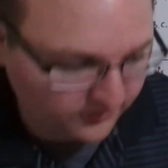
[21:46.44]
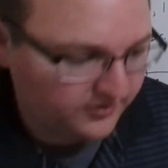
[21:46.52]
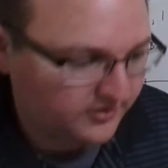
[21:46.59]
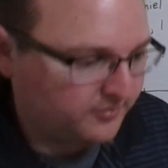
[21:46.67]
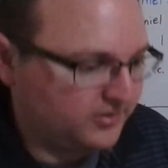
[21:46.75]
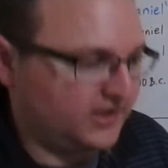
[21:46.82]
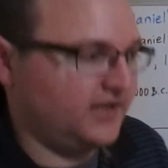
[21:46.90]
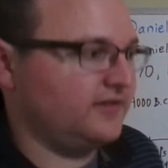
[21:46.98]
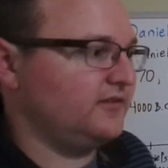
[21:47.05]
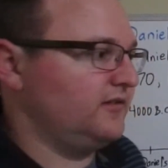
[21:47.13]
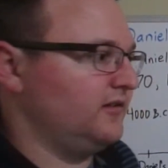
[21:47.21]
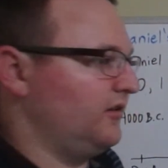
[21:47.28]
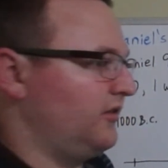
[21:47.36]
of the
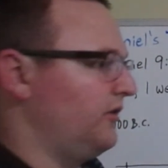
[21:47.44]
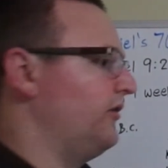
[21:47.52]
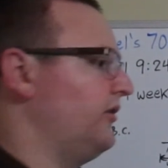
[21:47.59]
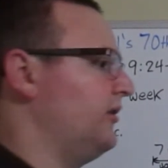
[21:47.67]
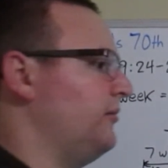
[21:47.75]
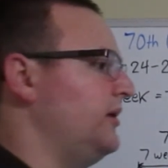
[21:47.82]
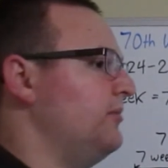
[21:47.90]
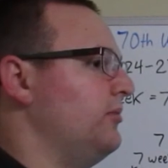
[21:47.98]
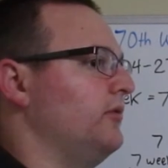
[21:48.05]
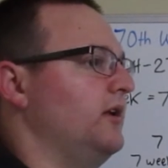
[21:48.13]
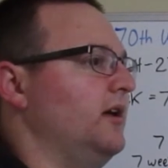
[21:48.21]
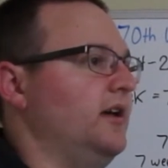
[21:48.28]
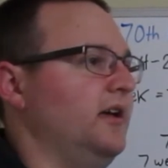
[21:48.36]
plants and a third of the people
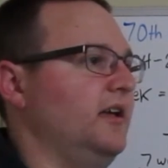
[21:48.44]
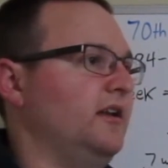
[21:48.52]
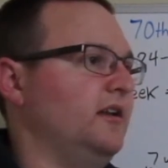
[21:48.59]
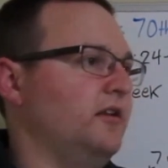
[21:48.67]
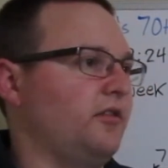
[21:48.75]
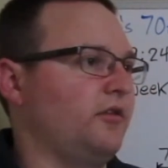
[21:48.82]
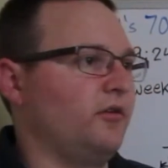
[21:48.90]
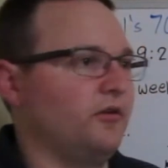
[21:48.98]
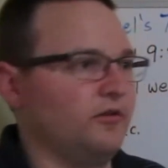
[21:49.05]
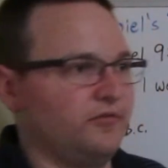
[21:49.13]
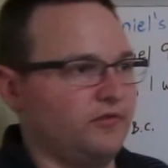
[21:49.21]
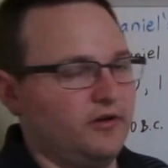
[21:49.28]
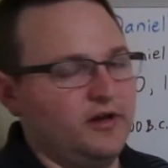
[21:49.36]
dying and a third
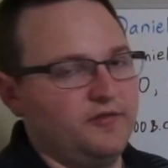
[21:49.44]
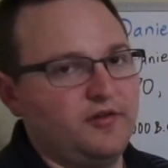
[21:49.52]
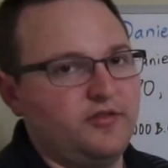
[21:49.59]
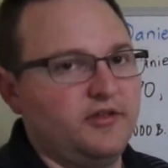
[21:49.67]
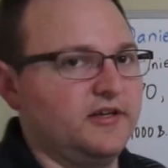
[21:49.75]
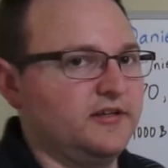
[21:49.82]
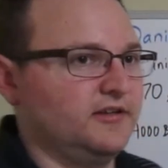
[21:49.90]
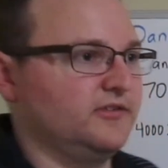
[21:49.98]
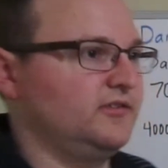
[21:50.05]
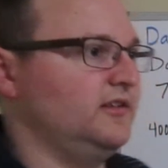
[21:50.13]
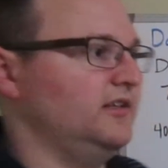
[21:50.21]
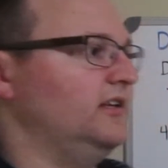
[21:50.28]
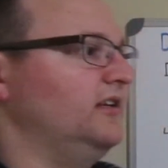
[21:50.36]
of everything in the
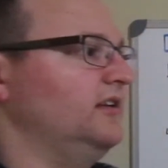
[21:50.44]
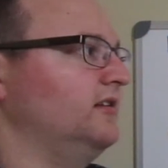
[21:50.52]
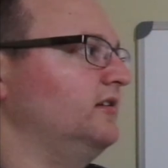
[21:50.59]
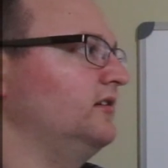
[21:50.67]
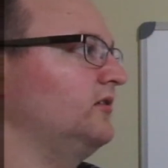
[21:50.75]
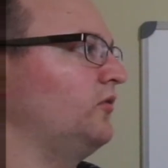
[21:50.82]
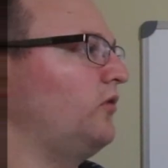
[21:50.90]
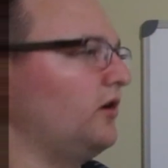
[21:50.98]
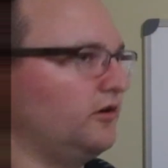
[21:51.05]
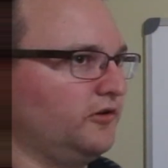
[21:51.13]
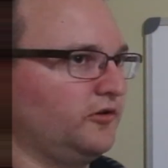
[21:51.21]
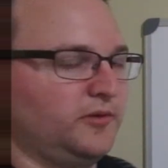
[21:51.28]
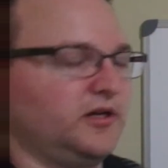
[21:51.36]
sea, and the
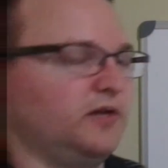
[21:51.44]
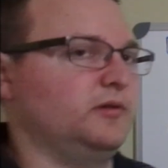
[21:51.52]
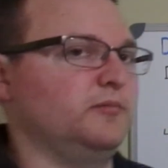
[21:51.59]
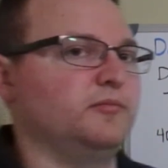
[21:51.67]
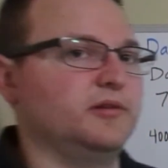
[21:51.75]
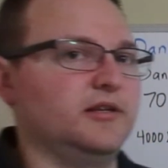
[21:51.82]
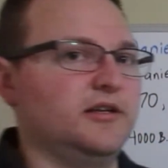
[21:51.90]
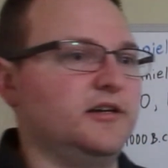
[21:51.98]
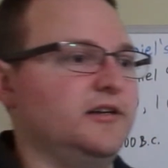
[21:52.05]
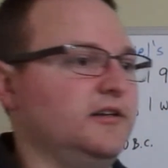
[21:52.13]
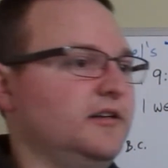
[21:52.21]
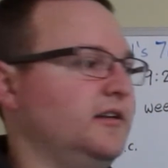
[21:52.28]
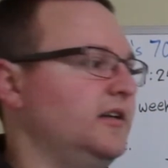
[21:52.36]
waters becoming blood,
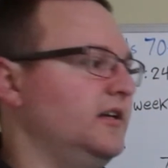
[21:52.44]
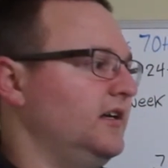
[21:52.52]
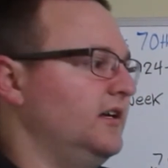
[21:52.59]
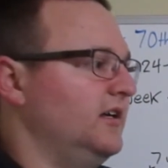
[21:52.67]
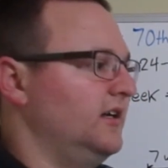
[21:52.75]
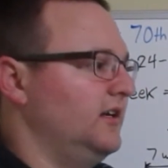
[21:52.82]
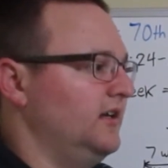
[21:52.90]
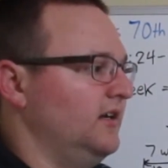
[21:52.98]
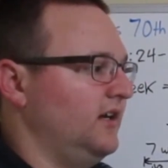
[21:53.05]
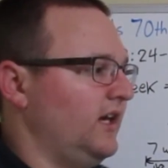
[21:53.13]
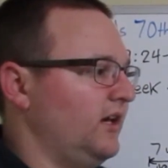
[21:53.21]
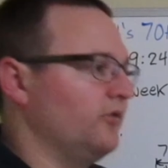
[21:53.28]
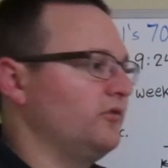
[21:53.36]
and
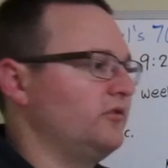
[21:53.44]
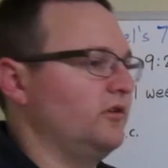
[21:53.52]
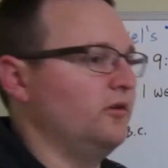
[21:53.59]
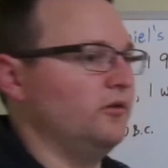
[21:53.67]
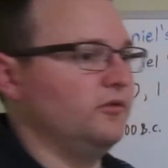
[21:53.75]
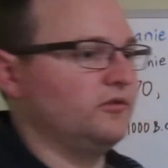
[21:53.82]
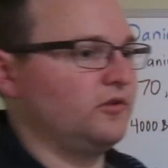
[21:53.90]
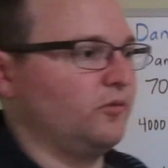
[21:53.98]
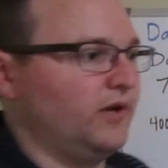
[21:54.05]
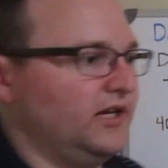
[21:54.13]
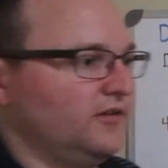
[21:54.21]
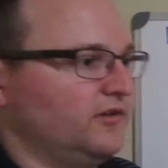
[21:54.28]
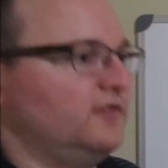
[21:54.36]
hailstones the
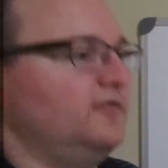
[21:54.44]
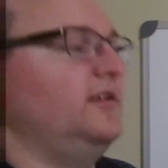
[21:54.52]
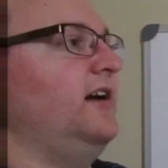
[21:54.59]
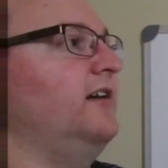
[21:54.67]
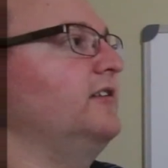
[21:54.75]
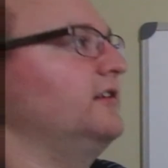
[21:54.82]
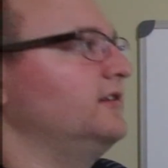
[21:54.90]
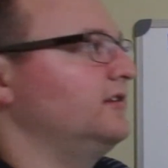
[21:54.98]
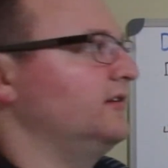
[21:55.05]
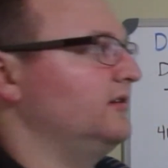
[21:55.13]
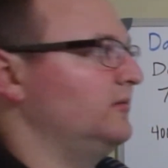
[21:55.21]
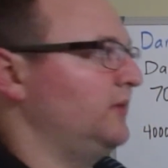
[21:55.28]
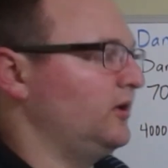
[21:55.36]
weight of a talent
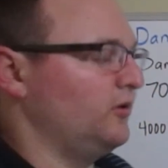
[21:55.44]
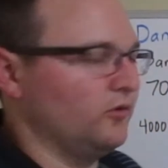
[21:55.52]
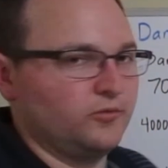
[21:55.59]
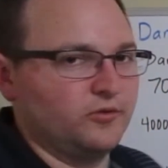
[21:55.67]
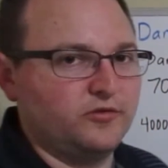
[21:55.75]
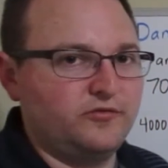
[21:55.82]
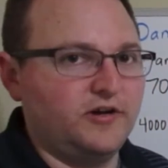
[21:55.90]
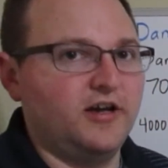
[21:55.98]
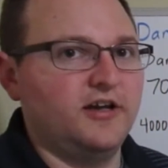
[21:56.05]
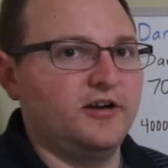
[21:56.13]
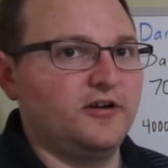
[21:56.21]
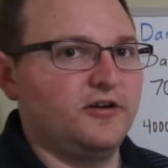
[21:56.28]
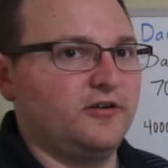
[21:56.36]
and mingled with
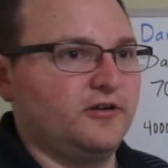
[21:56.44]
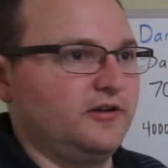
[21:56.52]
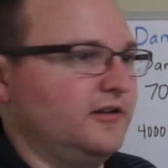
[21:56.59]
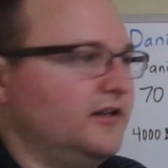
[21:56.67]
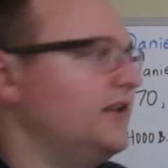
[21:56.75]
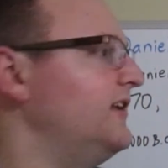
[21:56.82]
fire, and